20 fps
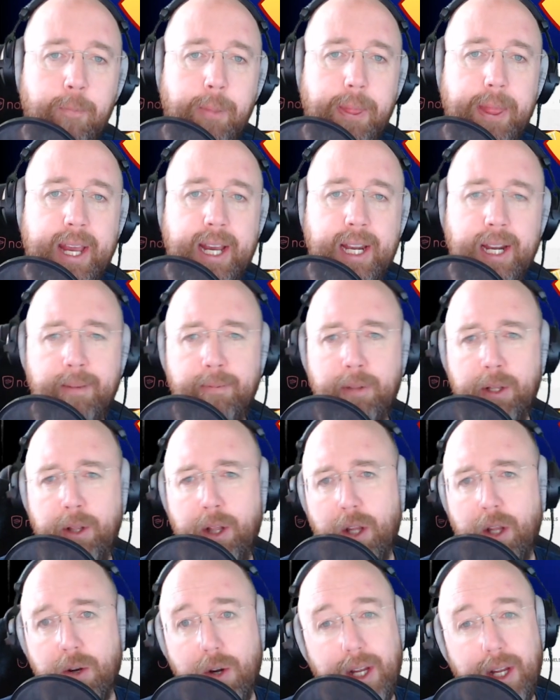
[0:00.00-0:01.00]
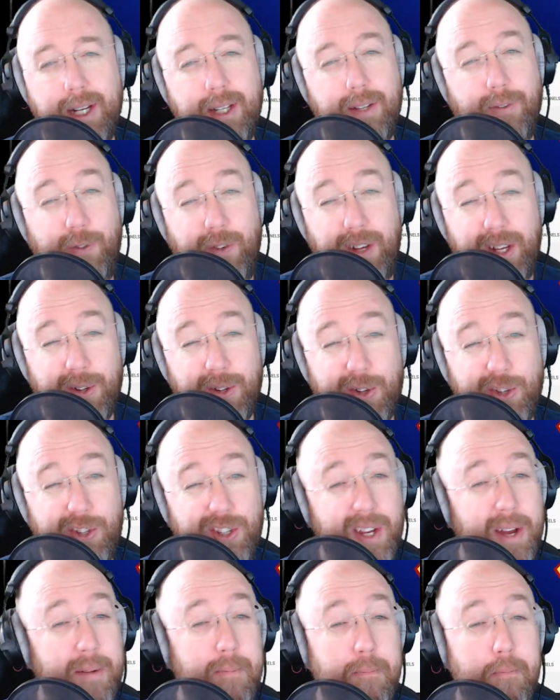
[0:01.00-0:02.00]
and I'm learning to feel
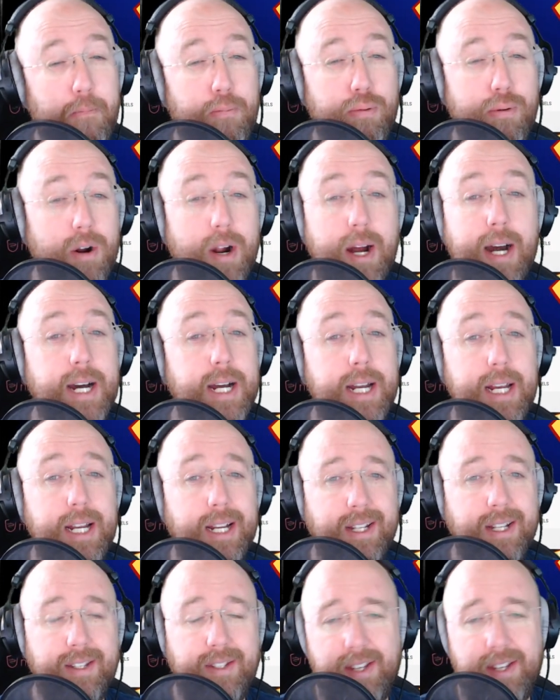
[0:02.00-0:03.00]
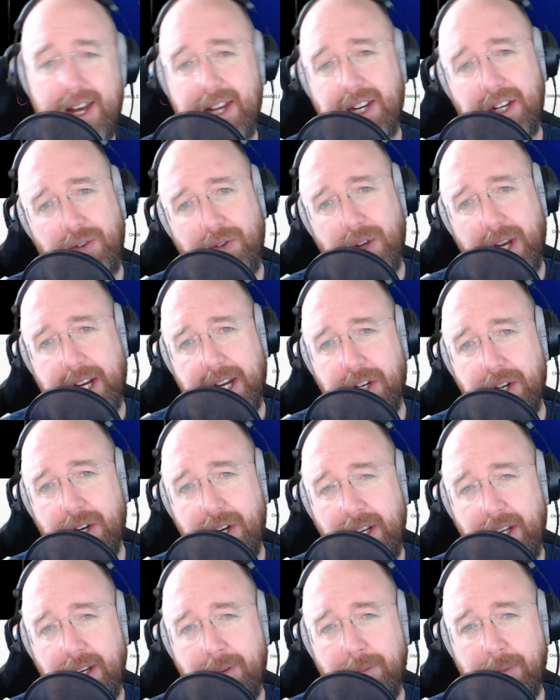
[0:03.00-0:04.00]
some pride and satisfaction
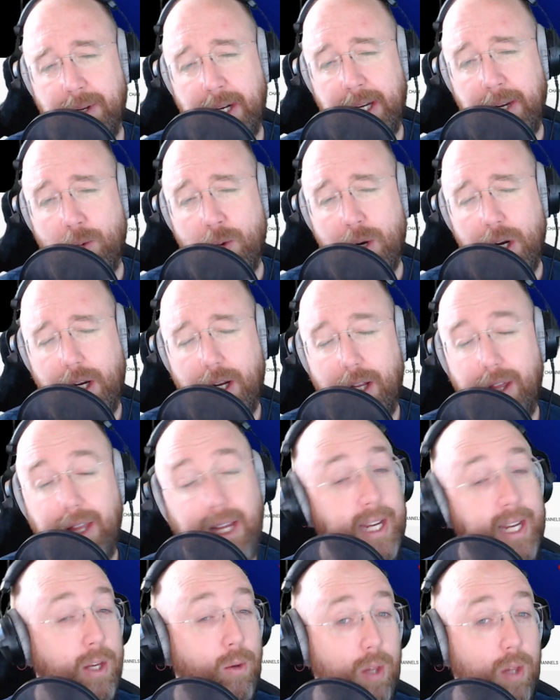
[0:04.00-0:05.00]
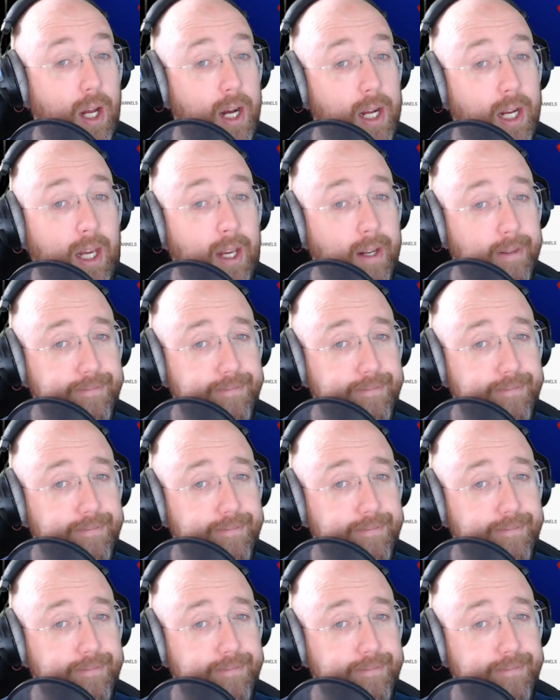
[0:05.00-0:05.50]
in my work. Thank you, Lonnie.